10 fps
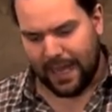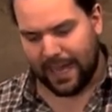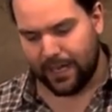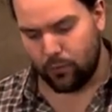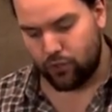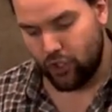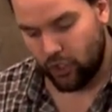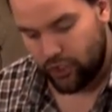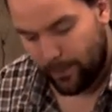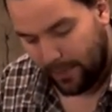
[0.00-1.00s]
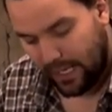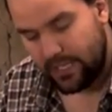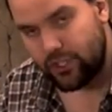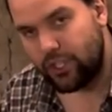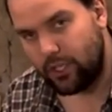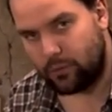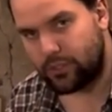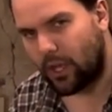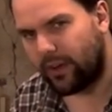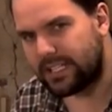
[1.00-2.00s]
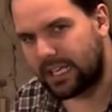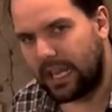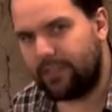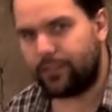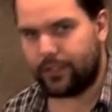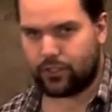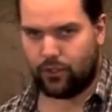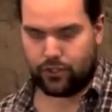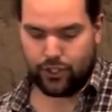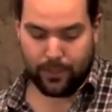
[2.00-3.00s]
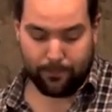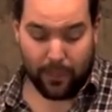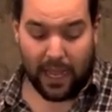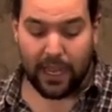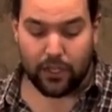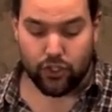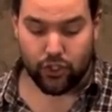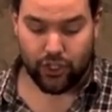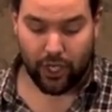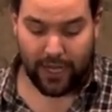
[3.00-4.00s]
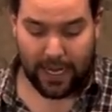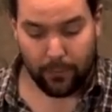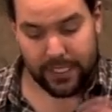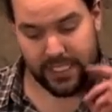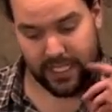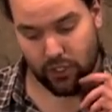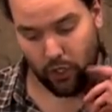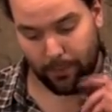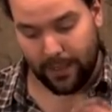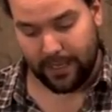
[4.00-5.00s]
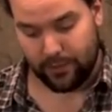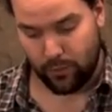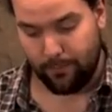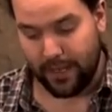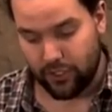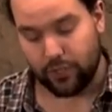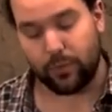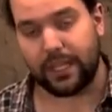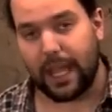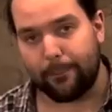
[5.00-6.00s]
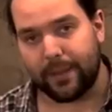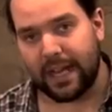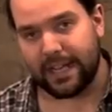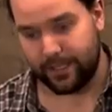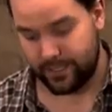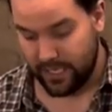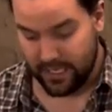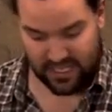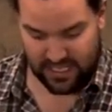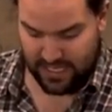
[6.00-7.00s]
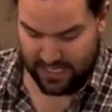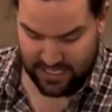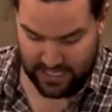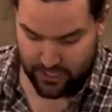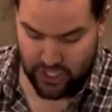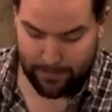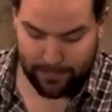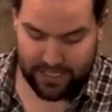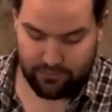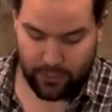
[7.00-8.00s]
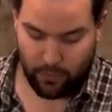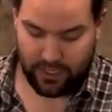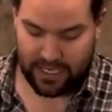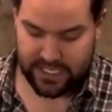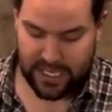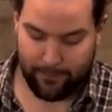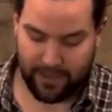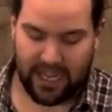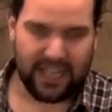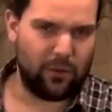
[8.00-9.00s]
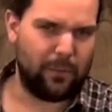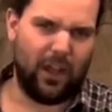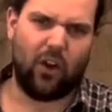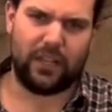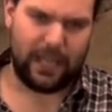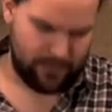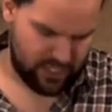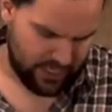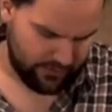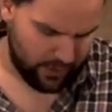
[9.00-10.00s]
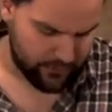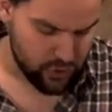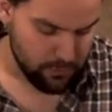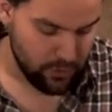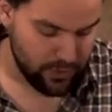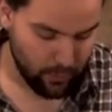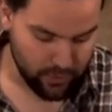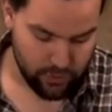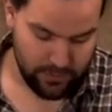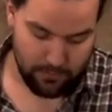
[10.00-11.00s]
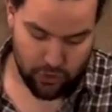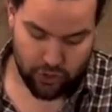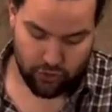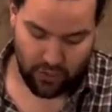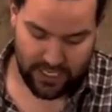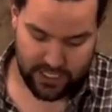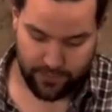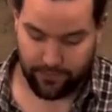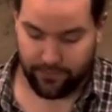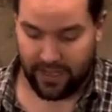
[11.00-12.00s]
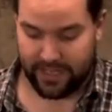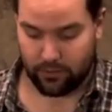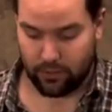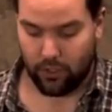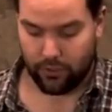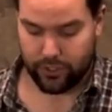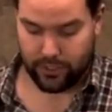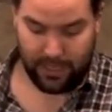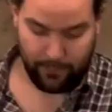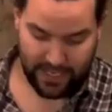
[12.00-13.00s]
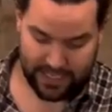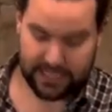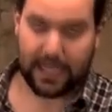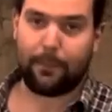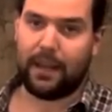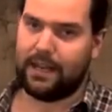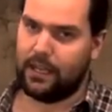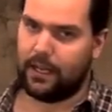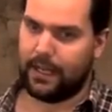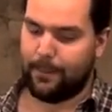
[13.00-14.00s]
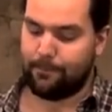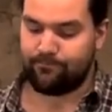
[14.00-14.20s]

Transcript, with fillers: I don't judge a plane's use on its length as such. I judge it on how it's set up, and as we mentioned with the cambered irons. A jack plane, you want a nice cambered iron, you want to be hogging that material off. A smoother, you want something much straighter for final cuts, like we had in that plane earlier.